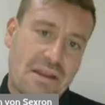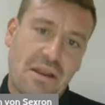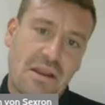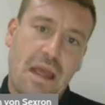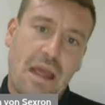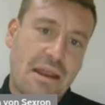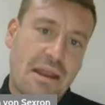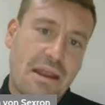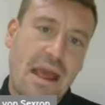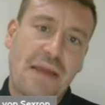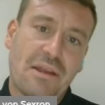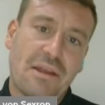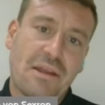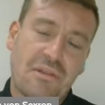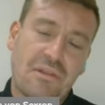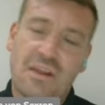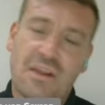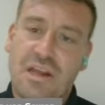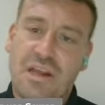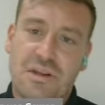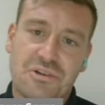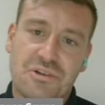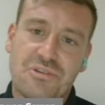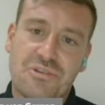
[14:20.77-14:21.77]
other
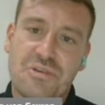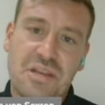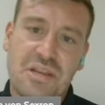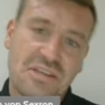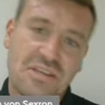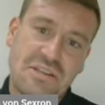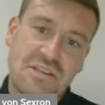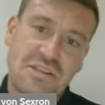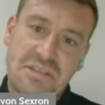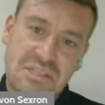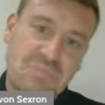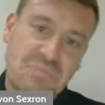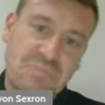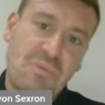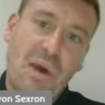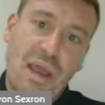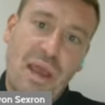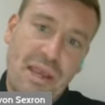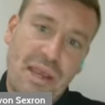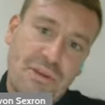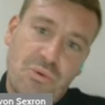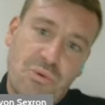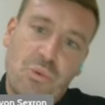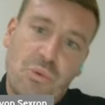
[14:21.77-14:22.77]
countries, and
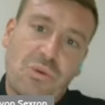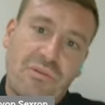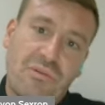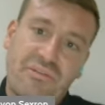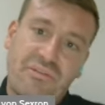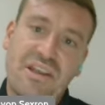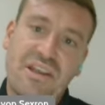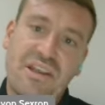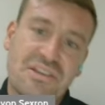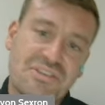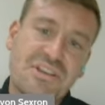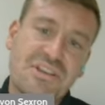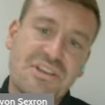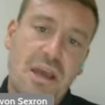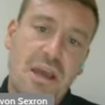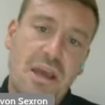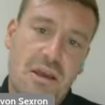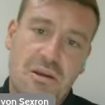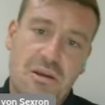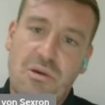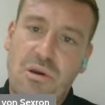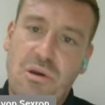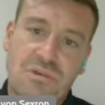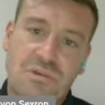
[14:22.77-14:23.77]
inspired all of these
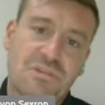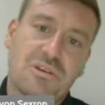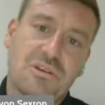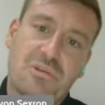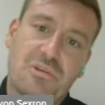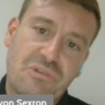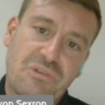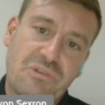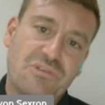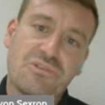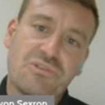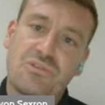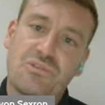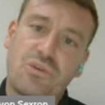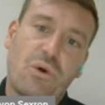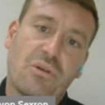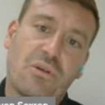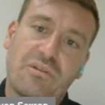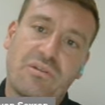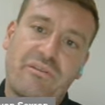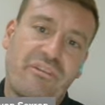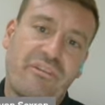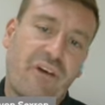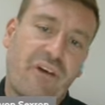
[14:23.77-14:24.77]
quote-unquote
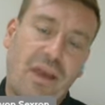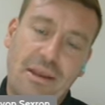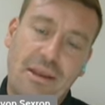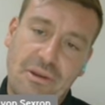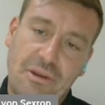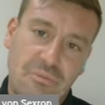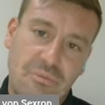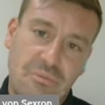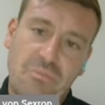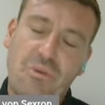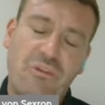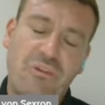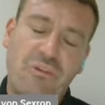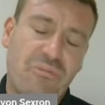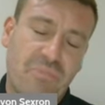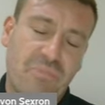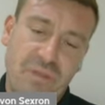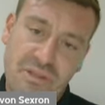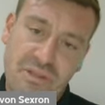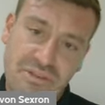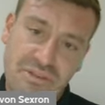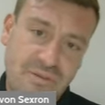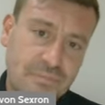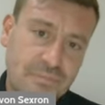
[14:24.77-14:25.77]
nonviolent
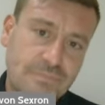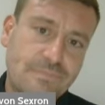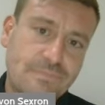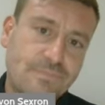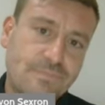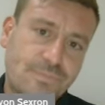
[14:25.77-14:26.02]
movements,